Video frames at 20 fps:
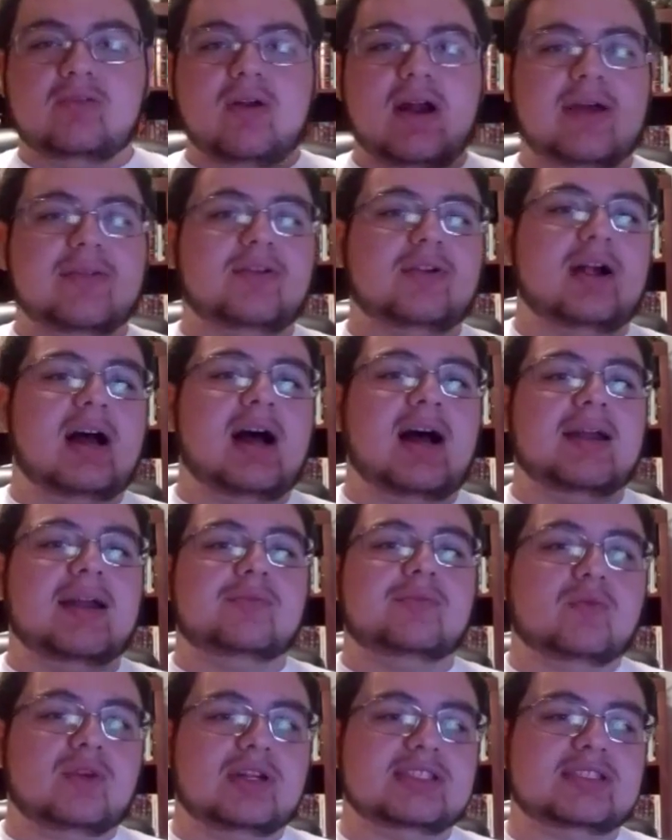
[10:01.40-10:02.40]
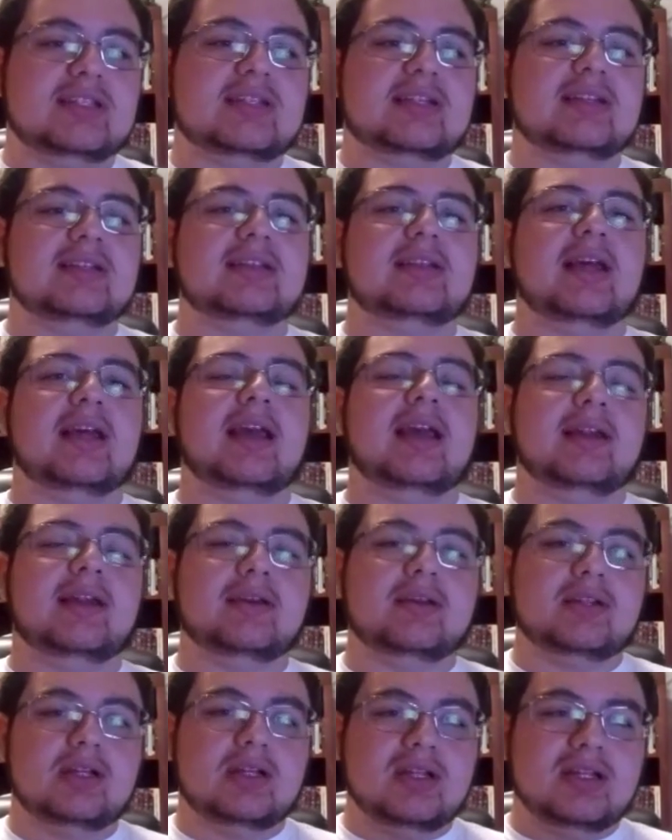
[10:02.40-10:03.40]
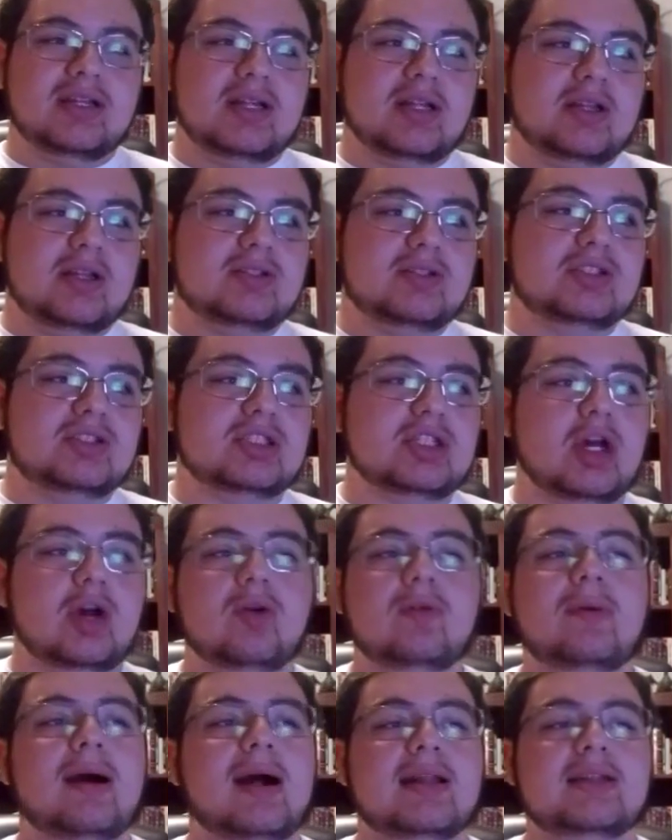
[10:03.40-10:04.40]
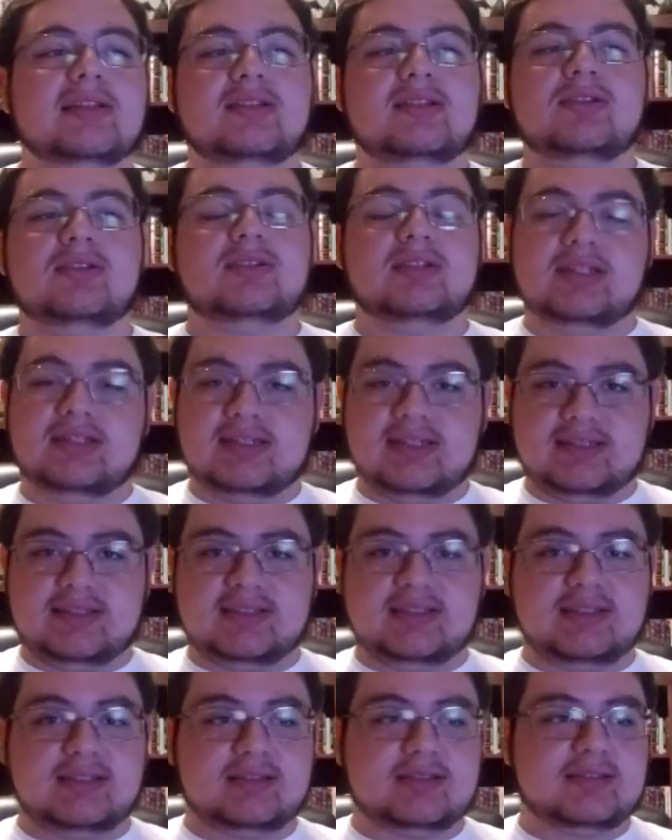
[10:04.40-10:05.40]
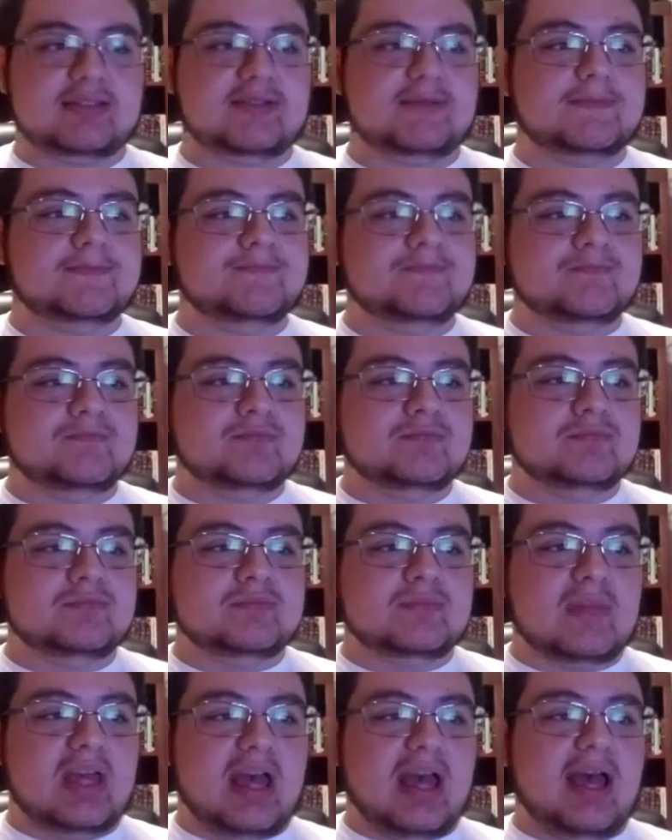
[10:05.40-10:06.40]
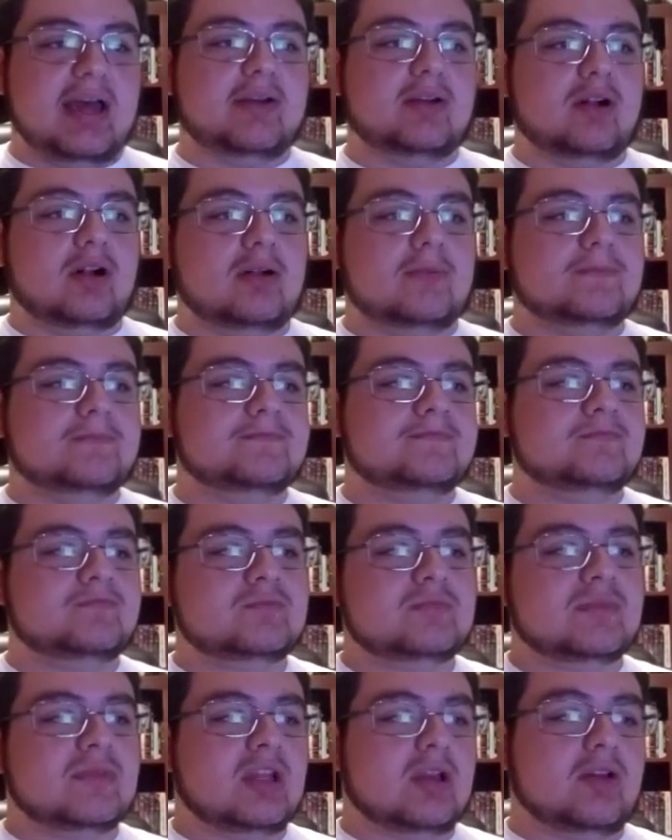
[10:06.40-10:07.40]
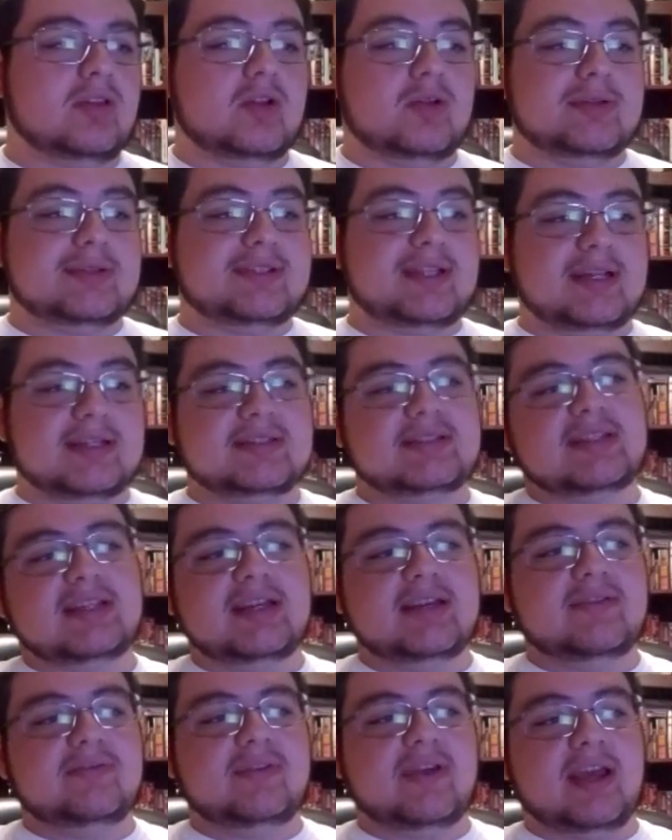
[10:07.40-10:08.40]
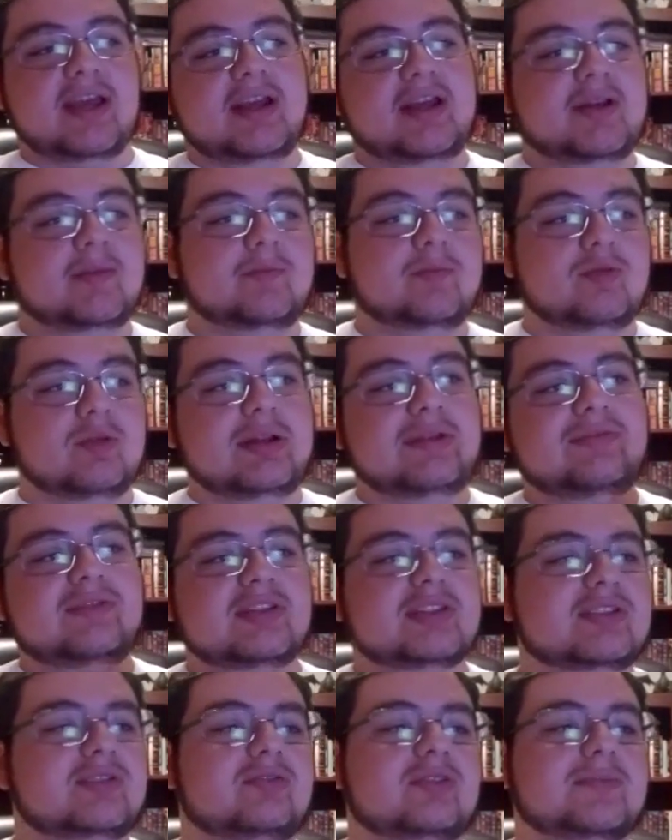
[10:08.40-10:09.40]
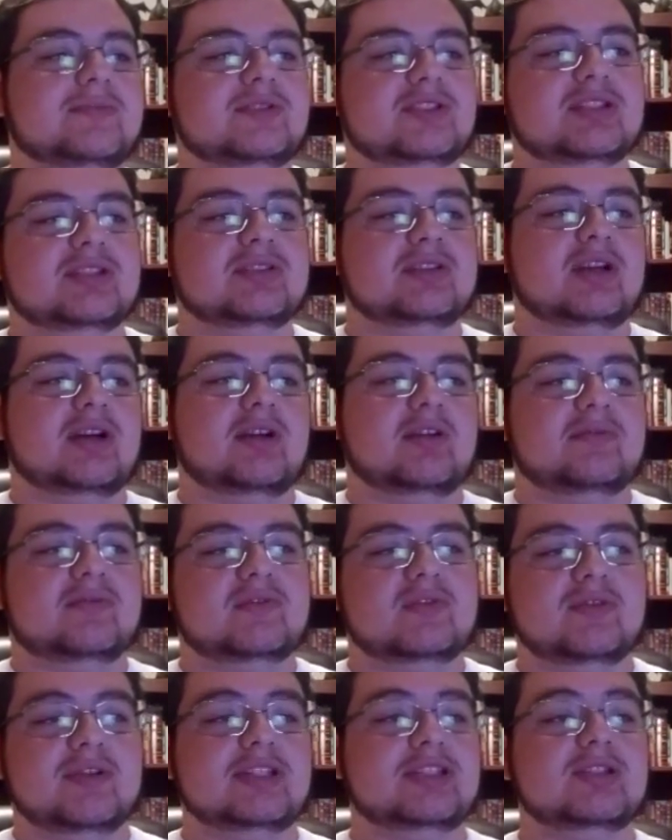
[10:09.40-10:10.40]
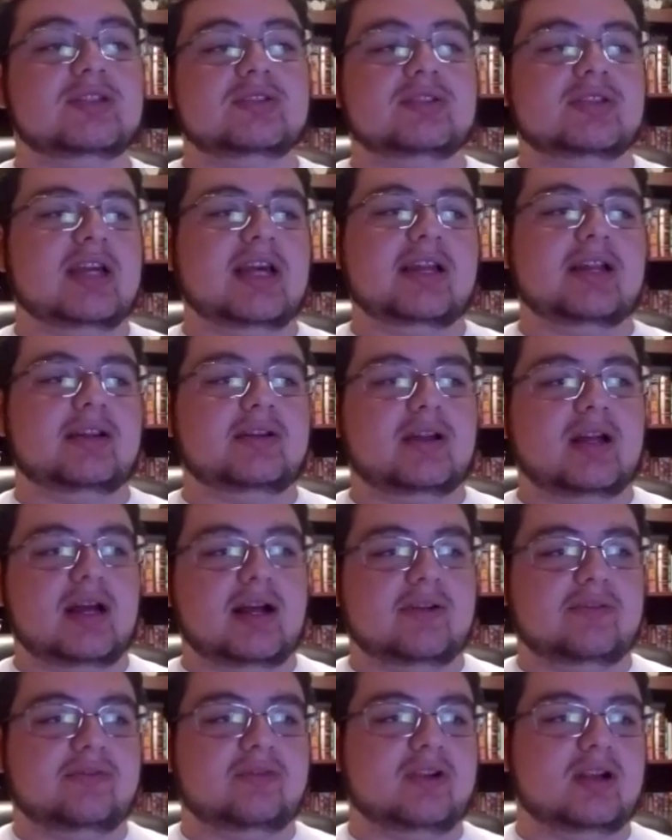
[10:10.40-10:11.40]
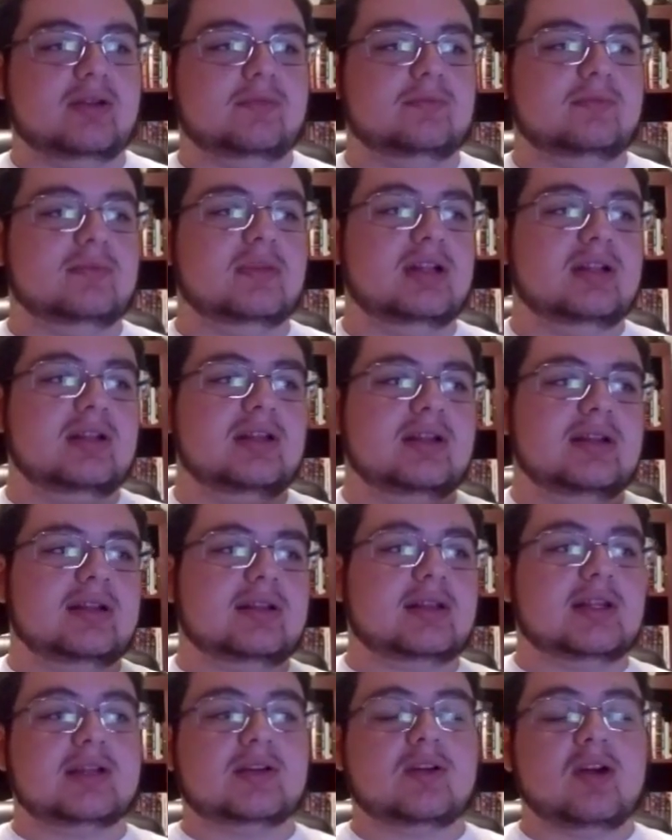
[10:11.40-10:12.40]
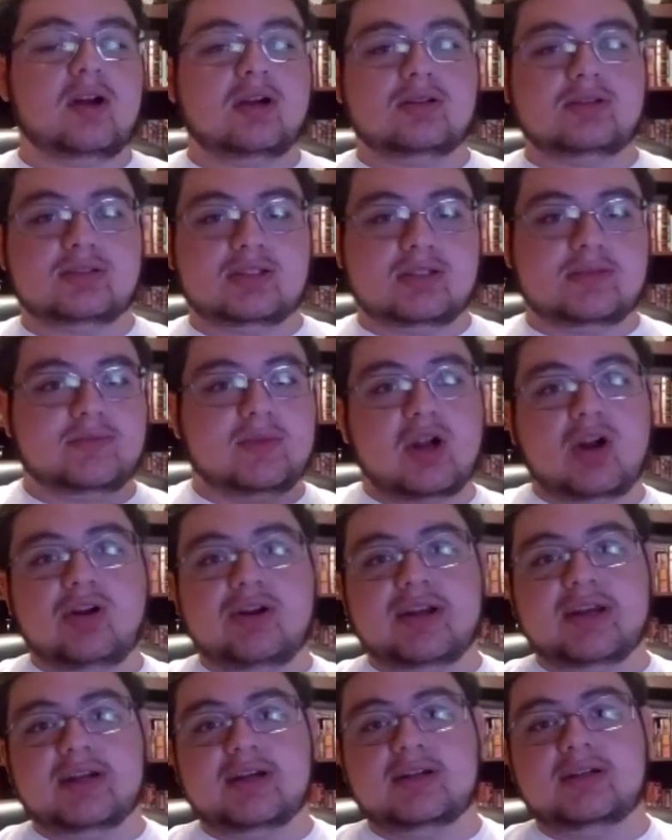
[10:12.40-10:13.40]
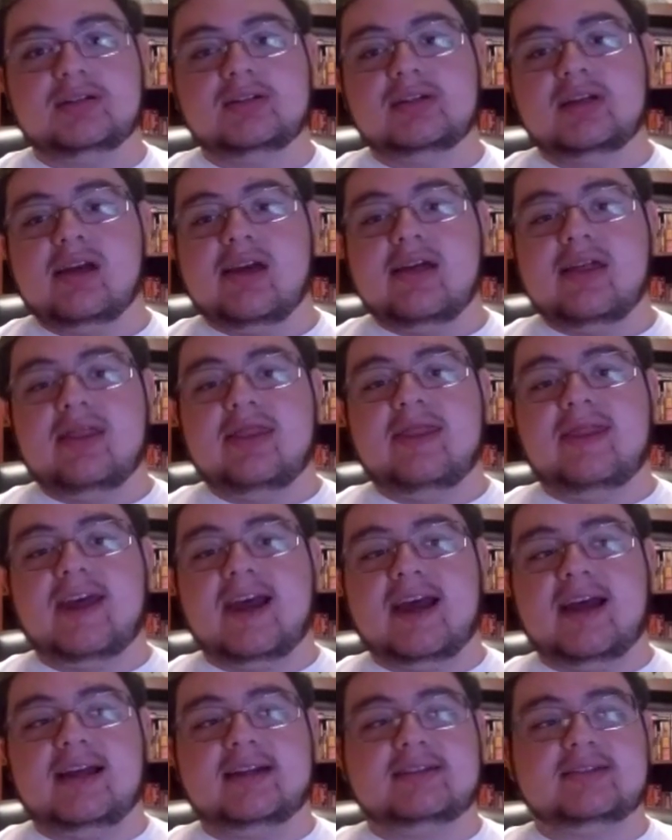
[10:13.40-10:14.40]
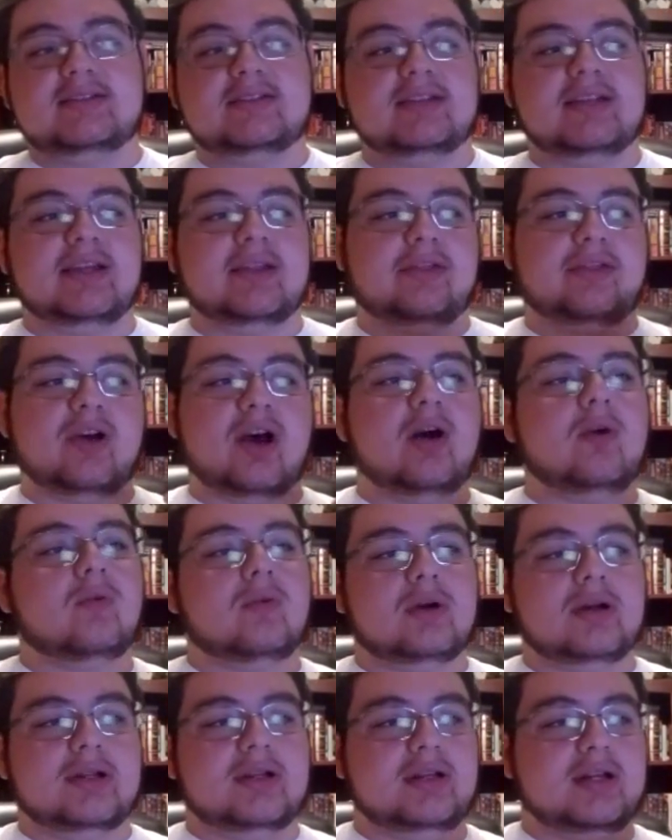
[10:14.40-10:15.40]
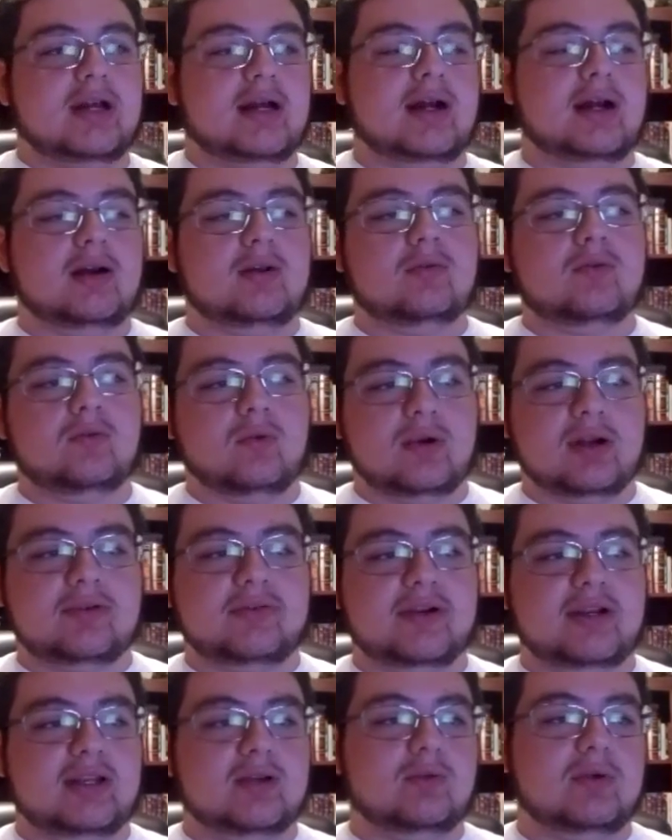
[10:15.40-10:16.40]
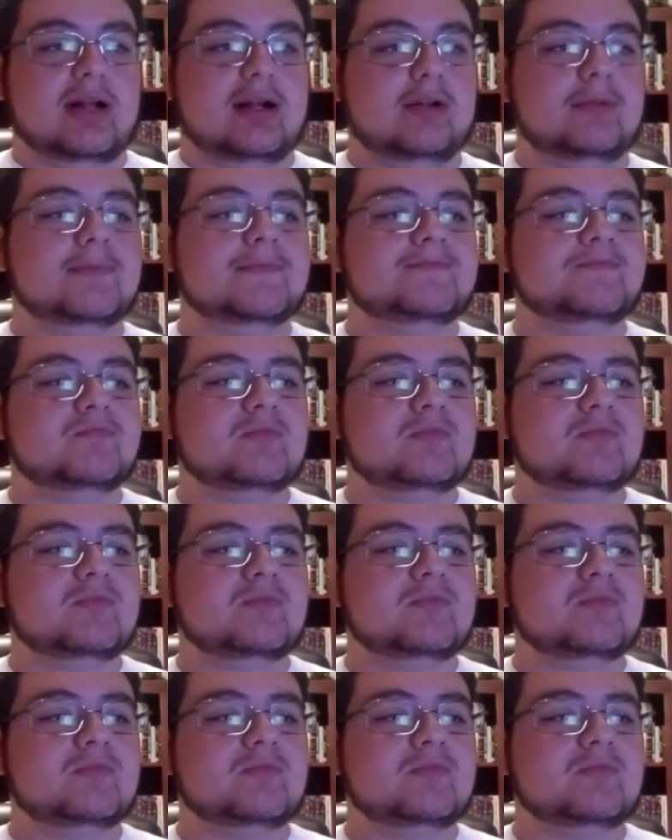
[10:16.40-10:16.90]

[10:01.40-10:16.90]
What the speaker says: rather odd was it contained no monster statistics at all. Although it does give a brief description of creatures that from Lynn Carter's Lemuria that it thought would work really well.